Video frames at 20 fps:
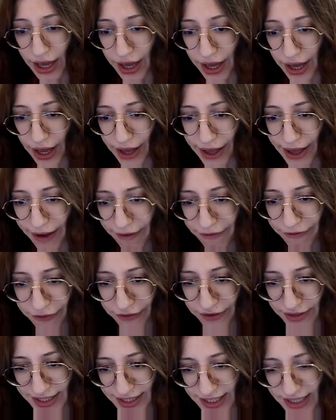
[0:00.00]

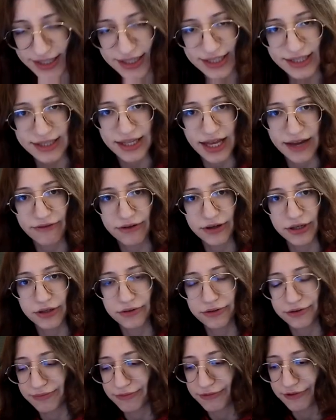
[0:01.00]
F6 is never
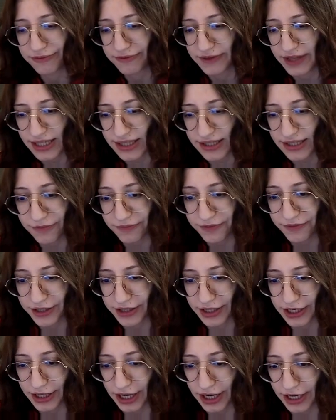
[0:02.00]
a good move. That's
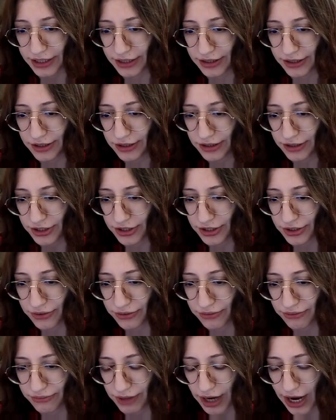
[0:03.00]
something that I learned,
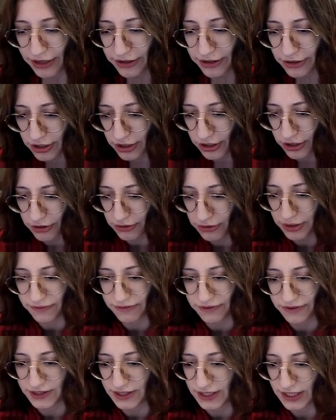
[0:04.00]
so I do not know
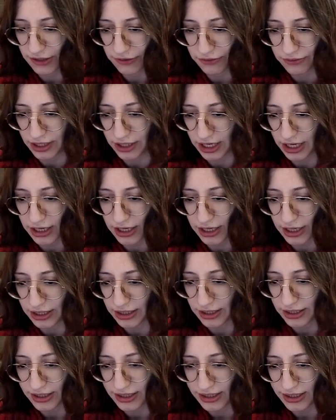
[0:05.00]
if it's okay
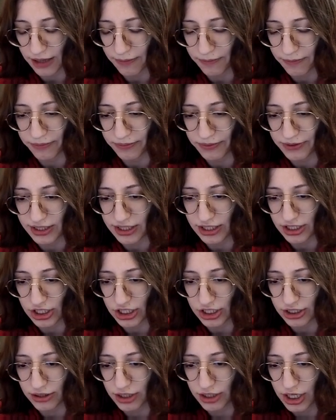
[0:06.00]
in this type of
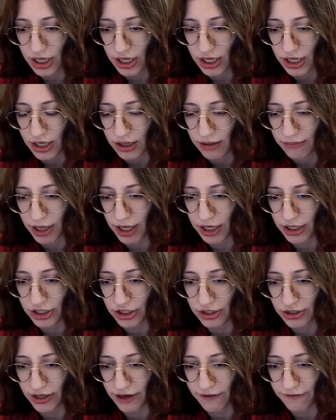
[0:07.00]
position, but I
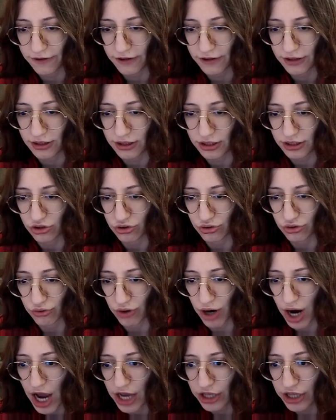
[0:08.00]
should definitely
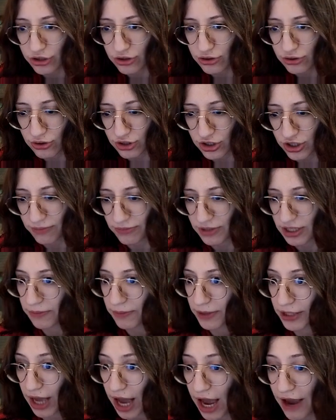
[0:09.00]
try to do
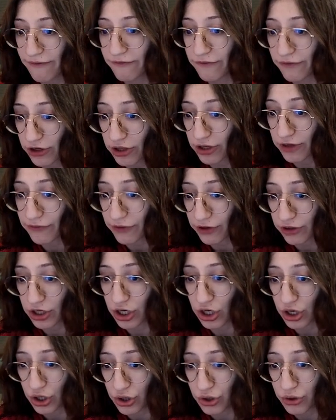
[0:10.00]
something. But I'm very,
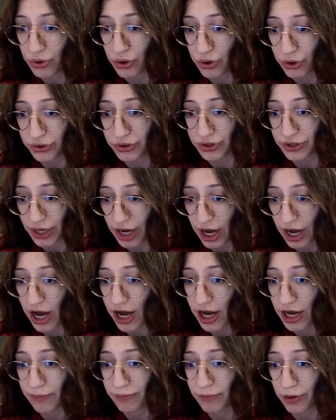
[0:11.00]
very low on
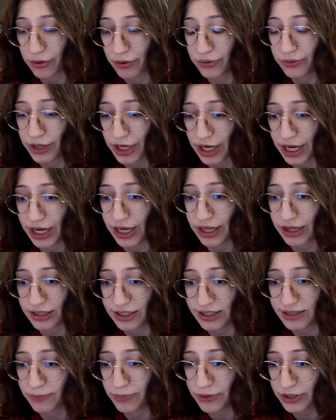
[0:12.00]
time. Okay,
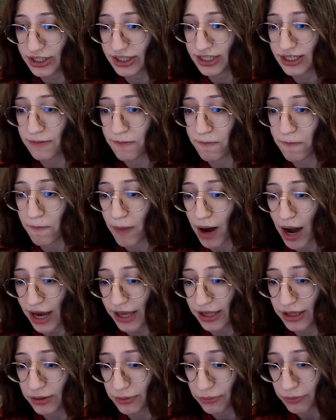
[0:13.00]
this person
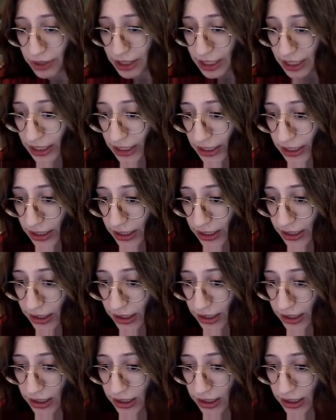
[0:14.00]
might win.